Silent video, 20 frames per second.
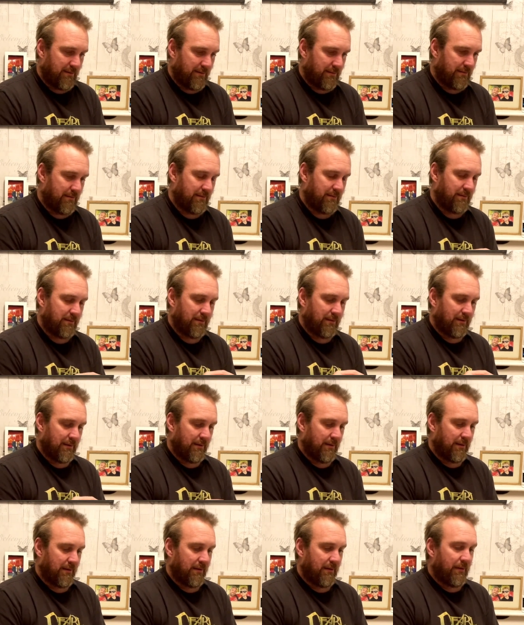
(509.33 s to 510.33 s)

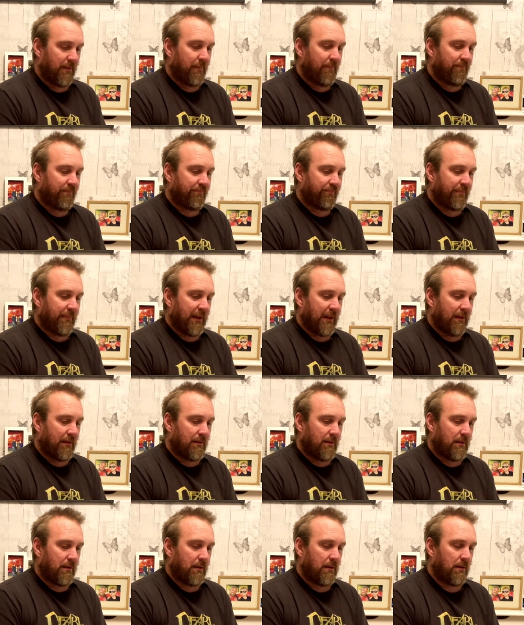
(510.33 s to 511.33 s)

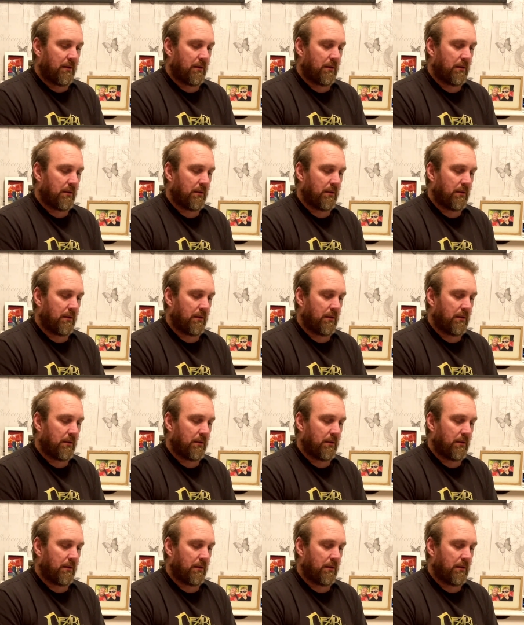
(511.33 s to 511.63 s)
Nobody speaks.